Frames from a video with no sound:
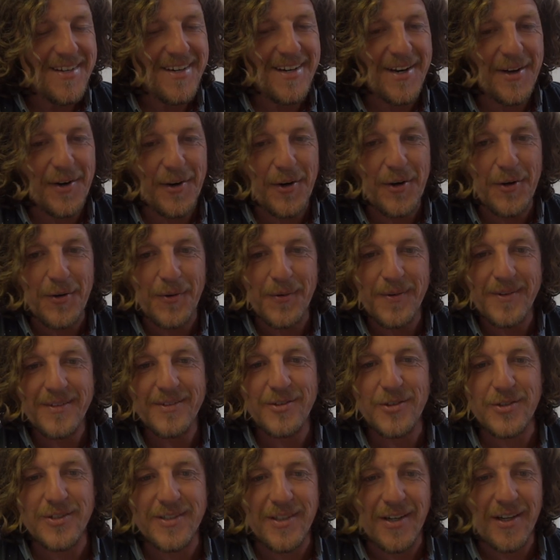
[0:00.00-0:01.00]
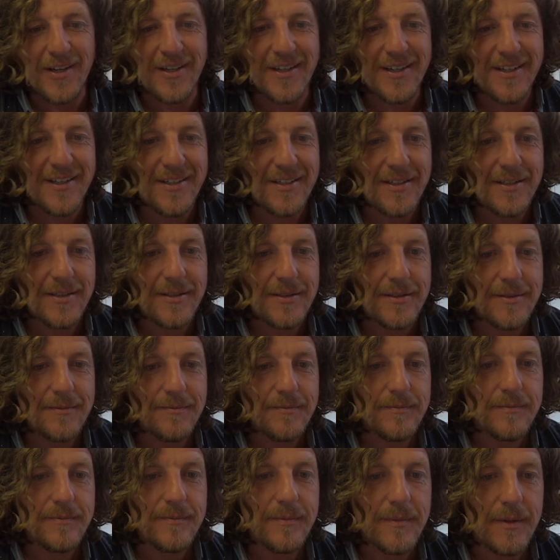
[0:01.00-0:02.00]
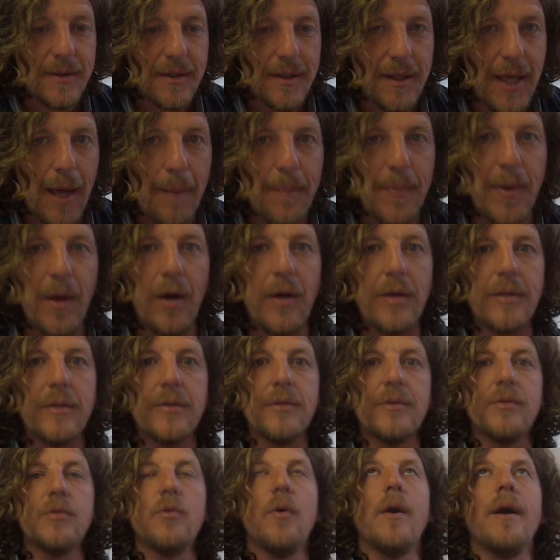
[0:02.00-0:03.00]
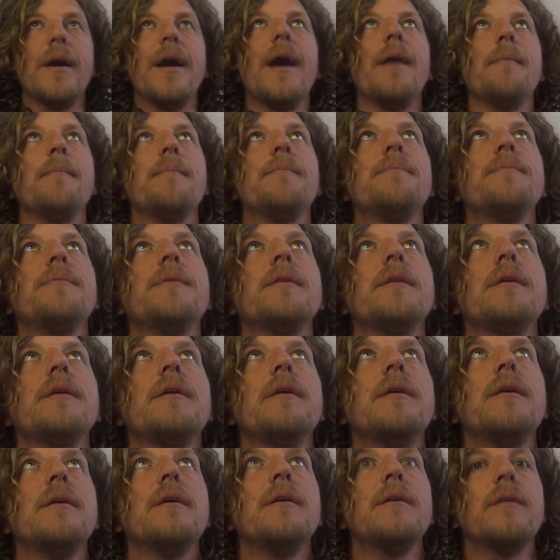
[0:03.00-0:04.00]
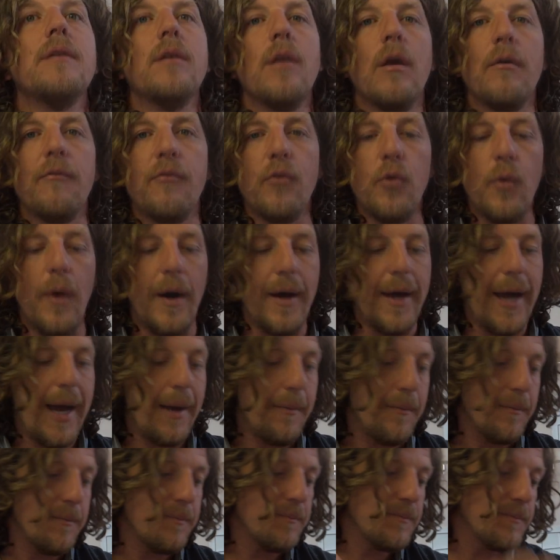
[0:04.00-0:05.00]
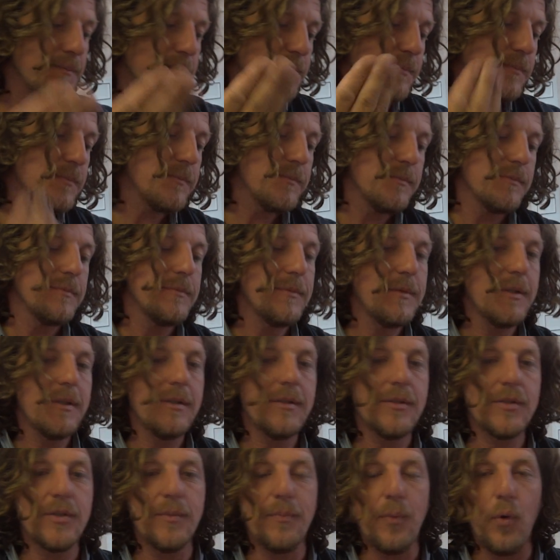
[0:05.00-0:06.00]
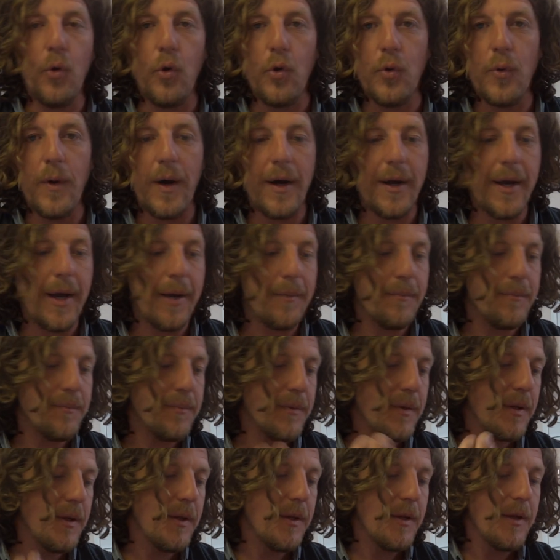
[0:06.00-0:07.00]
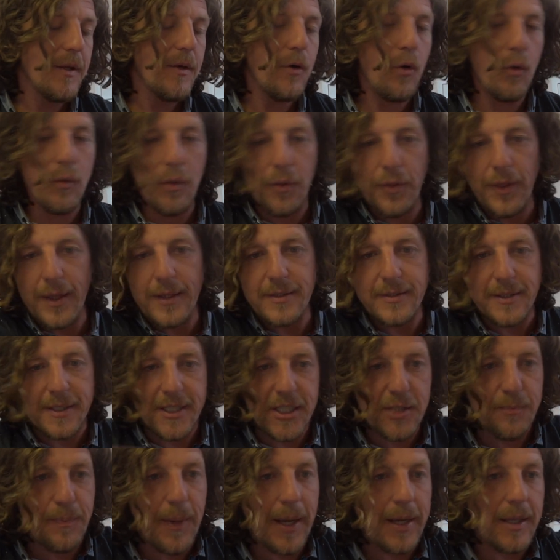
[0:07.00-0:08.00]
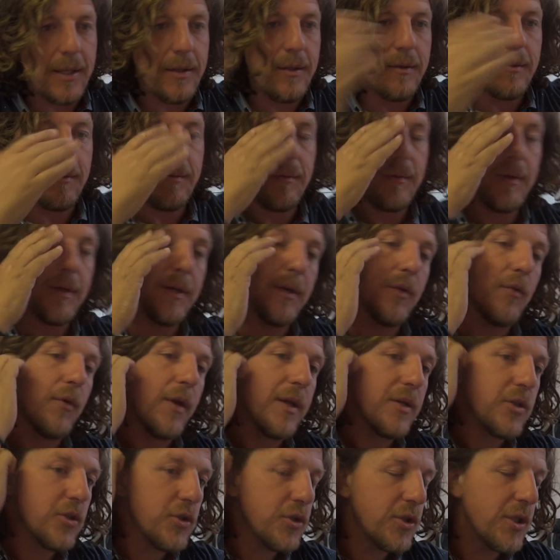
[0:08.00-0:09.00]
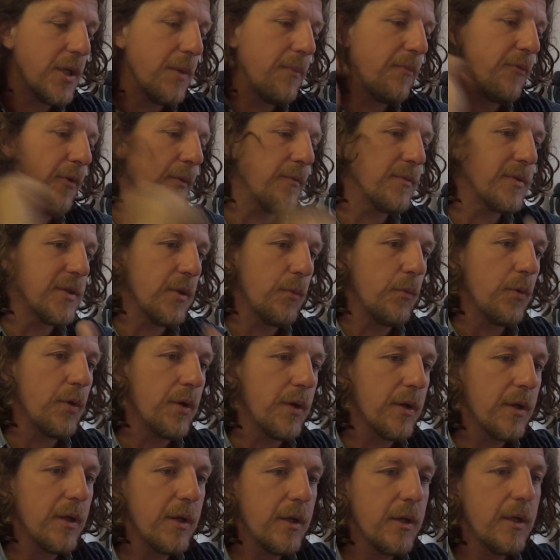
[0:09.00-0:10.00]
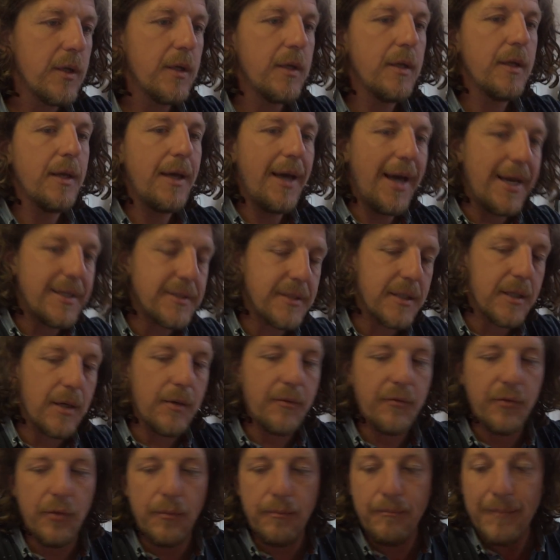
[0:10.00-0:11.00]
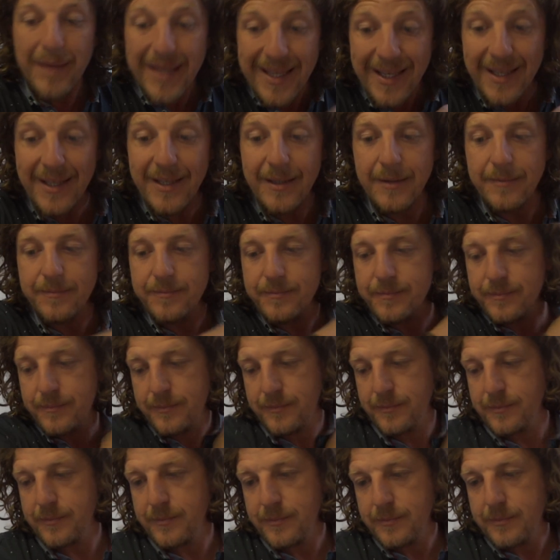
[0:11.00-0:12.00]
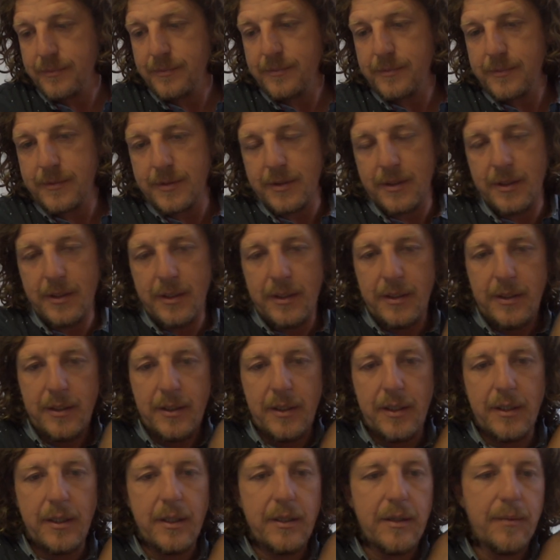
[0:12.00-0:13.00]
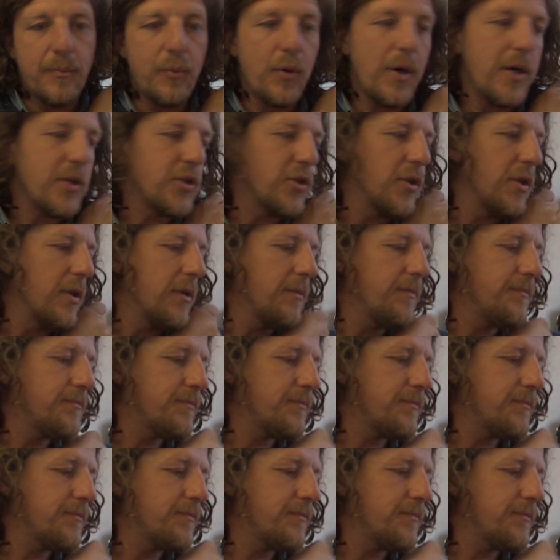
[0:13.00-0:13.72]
don't know, just like get behind who I am, love who I am, support who I am. All the things I expect in a relationship from someone has to come from me. And then the pressure